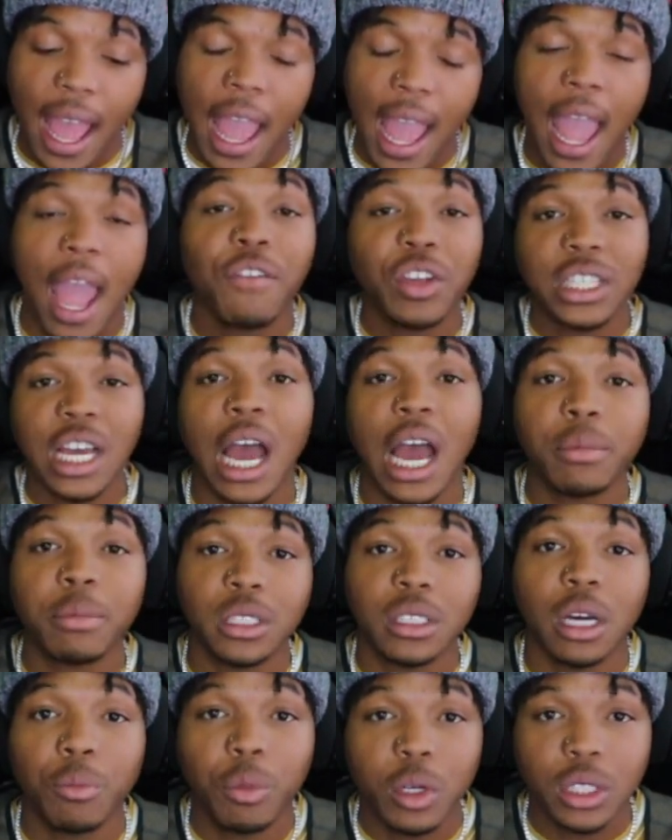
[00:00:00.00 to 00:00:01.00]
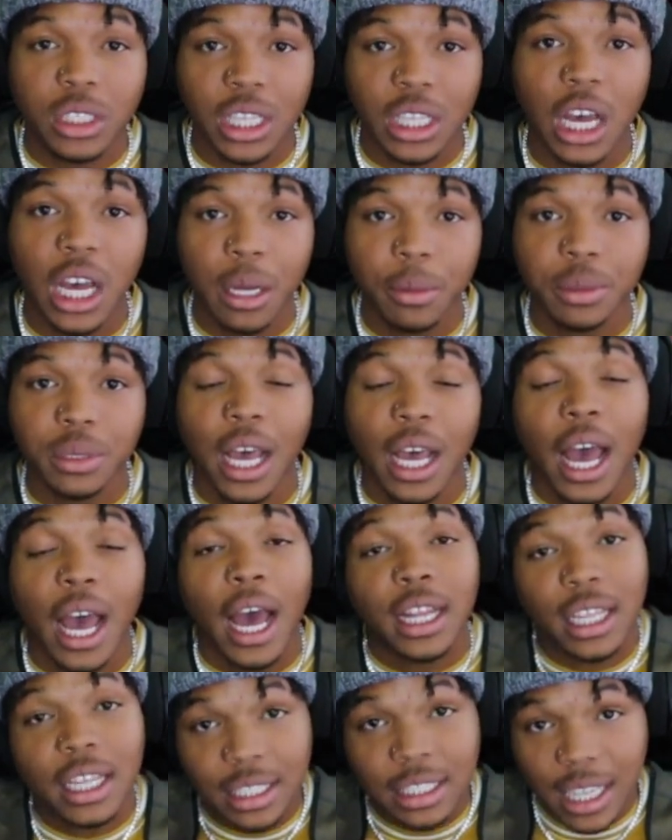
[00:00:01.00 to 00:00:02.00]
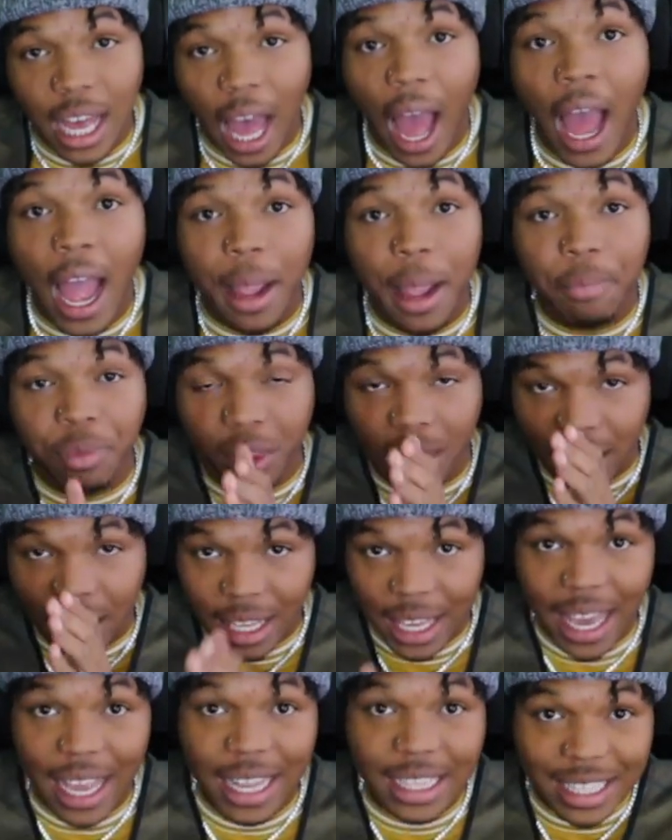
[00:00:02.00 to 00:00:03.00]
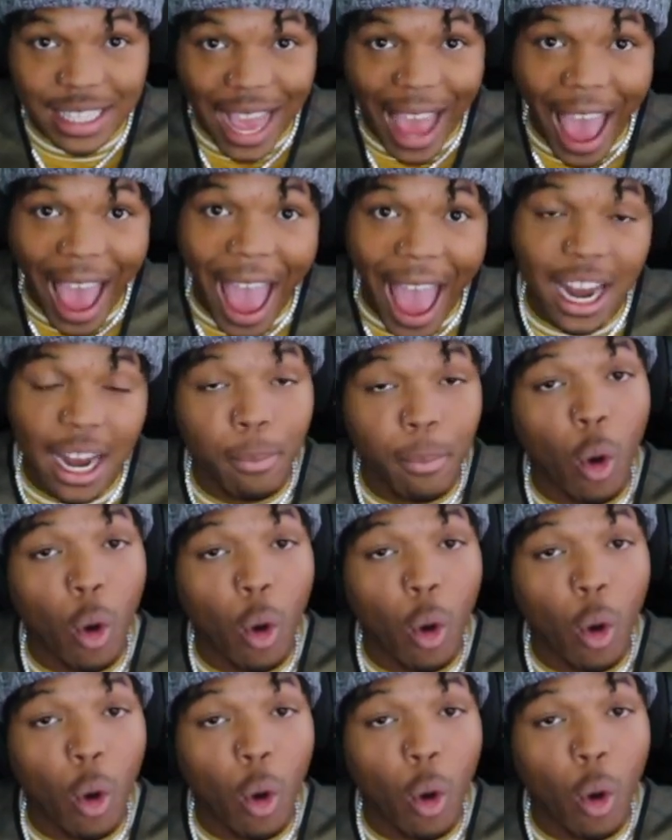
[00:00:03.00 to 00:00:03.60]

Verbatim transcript: every time someone subs, the time gets added.